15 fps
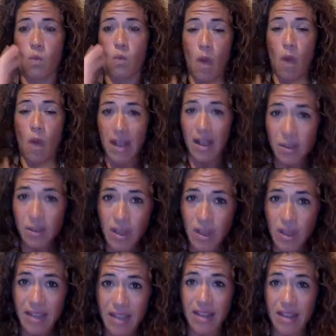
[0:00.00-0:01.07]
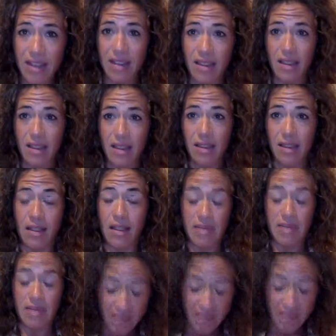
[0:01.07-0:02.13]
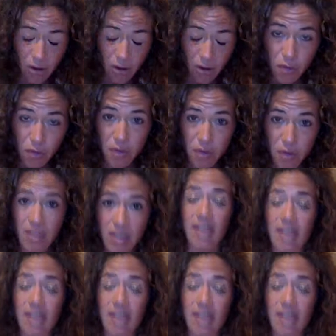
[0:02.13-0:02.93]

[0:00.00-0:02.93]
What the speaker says: well within themselves,